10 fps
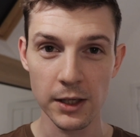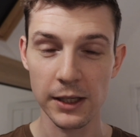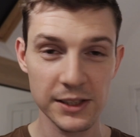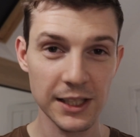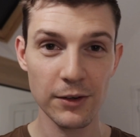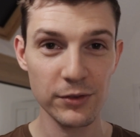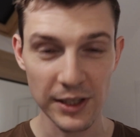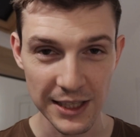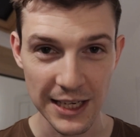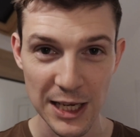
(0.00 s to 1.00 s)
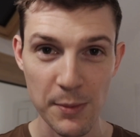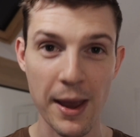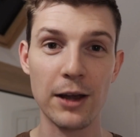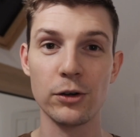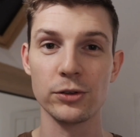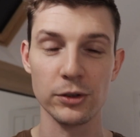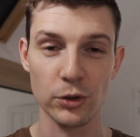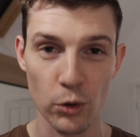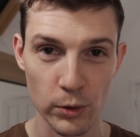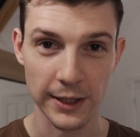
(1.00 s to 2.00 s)
instead of sending emails and
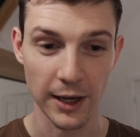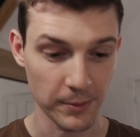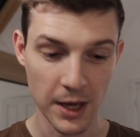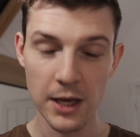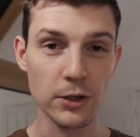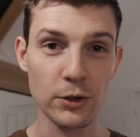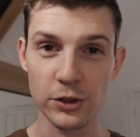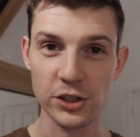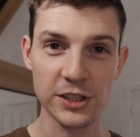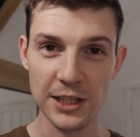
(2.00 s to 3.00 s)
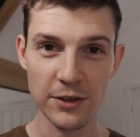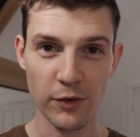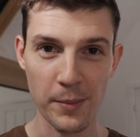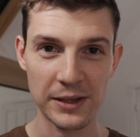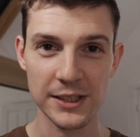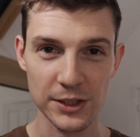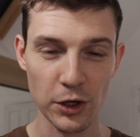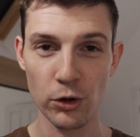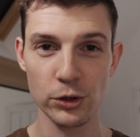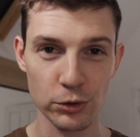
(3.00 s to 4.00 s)
calling up, you can just send off a message
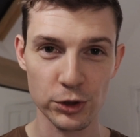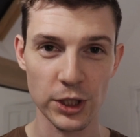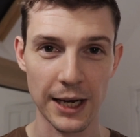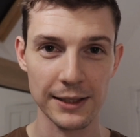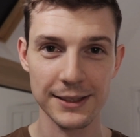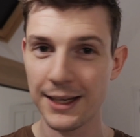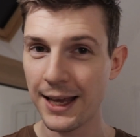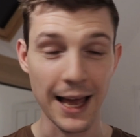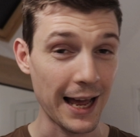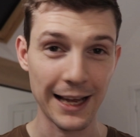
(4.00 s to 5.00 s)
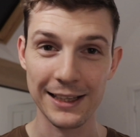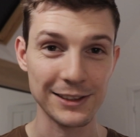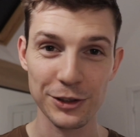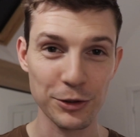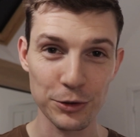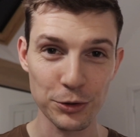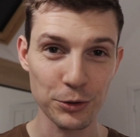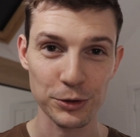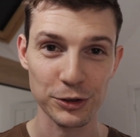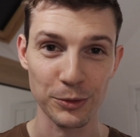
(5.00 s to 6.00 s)
on your chat and you can
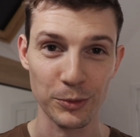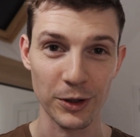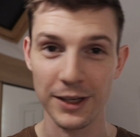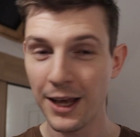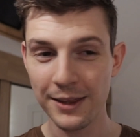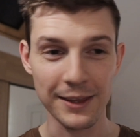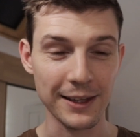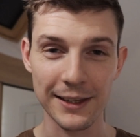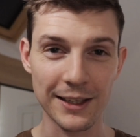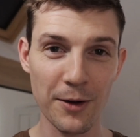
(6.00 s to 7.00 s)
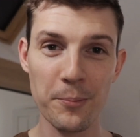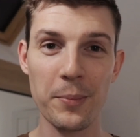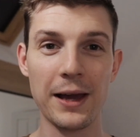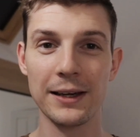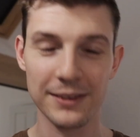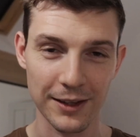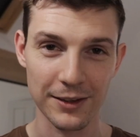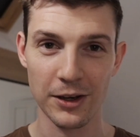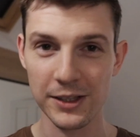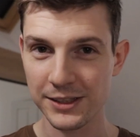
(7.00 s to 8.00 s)
talk to someone. They come back, they're
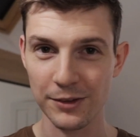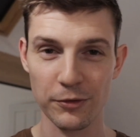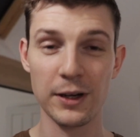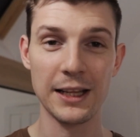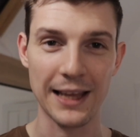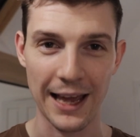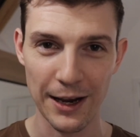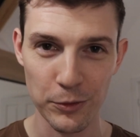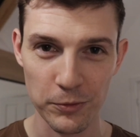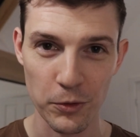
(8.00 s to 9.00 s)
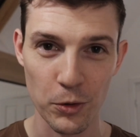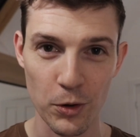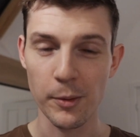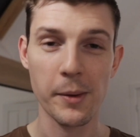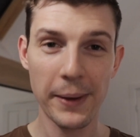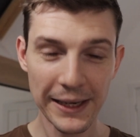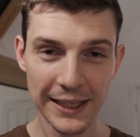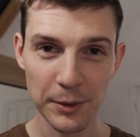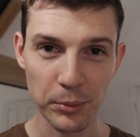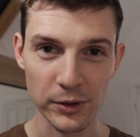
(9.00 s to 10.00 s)
nice, they're friendly, they're helpful. From a
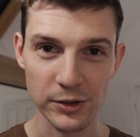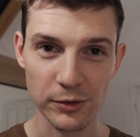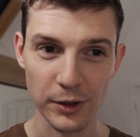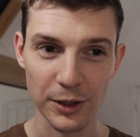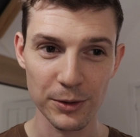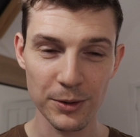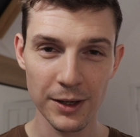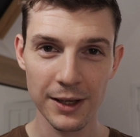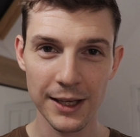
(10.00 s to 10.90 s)
banking point of view,